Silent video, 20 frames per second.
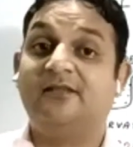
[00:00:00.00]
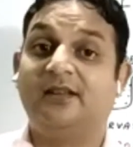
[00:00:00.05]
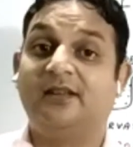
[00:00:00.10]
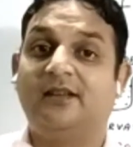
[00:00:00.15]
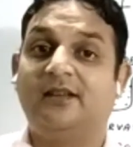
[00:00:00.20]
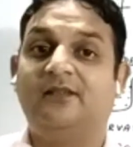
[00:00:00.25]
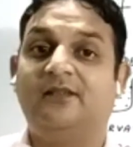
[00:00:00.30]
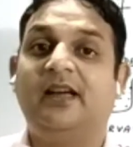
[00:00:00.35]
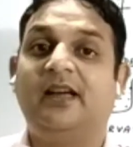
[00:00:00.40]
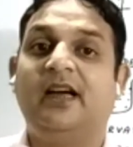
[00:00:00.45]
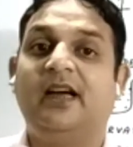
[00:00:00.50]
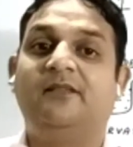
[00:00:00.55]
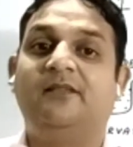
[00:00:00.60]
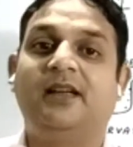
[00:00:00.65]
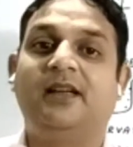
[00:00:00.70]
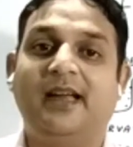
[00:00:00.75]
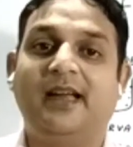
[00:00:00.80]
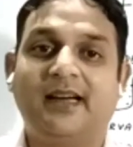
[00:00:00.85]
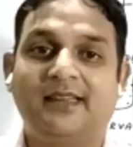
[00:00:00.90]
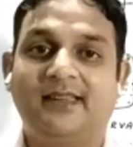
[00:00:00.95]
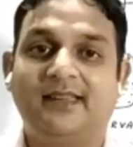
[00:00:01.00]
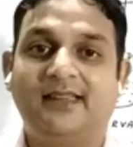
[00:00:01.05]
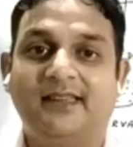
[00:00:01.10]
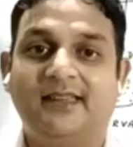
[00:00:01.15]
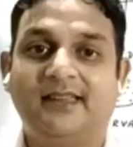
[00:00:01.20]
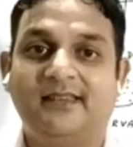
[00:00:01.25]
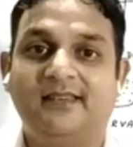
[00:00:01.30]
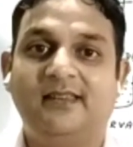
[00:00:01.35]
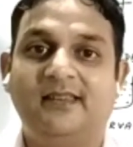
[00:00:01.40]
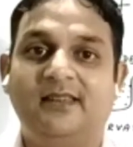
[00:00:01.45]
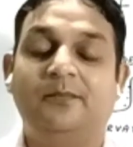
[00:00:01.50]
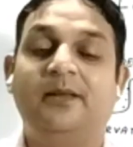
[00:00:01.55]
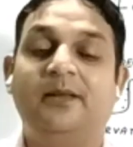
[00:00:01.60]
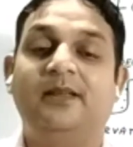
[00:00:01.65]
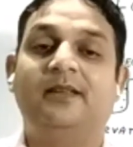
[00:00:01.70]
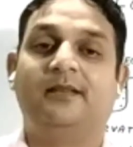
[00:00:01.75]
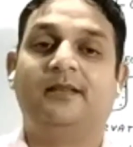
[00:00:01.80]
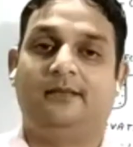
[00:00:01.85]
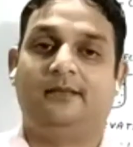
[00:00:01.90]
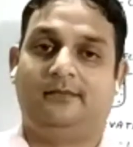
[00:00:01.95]
In ourselves, we have the
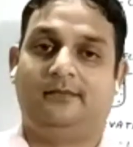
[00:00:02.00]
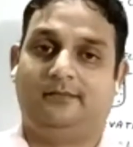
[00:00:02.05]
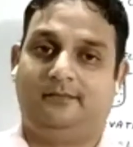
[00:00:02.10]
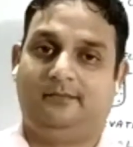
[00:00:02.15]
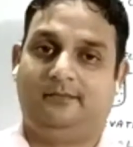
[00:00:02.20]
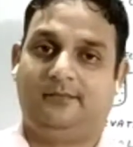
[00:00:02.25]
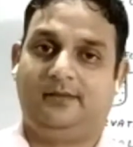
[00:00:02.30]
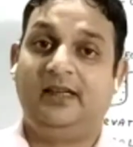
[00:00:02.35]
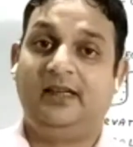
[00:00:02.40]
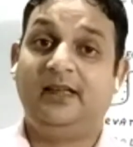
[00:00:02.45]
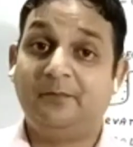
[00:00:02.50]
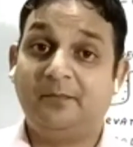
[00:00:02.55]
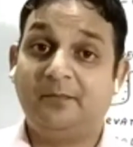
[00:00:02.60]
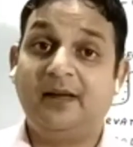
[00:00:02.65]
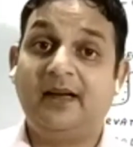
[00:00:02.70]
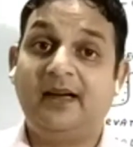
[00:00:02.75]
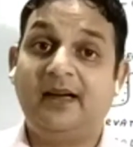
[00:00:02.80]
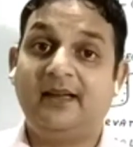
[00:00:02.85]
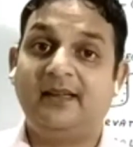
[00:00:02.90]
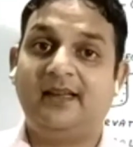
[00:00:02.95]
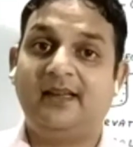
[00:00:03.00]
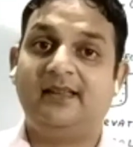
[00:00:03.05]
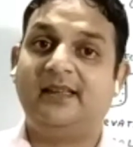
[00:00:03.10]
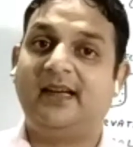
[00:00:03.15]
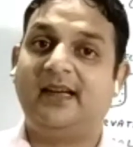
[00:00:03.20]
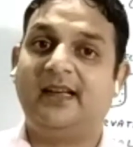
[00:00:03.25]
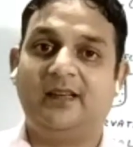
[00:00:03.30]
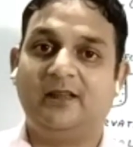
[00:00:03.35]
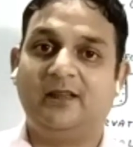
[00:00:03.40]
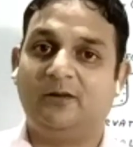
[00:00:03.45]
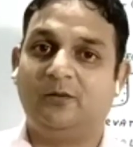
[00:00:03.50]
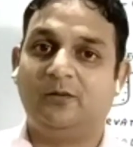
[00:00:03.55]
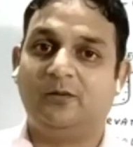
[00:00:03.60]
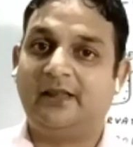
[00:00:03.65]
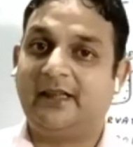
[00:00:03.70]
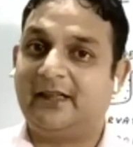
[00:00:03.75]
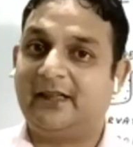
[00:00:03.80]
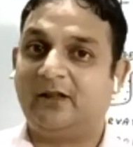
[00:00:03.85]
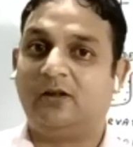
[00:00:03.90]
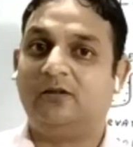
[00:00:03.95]
lactic acid, but in plant,
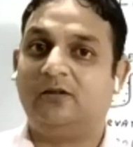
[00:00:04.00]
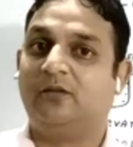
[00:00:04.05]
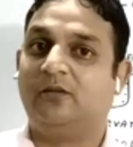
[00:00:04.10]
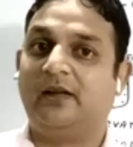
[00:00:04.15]
ethyl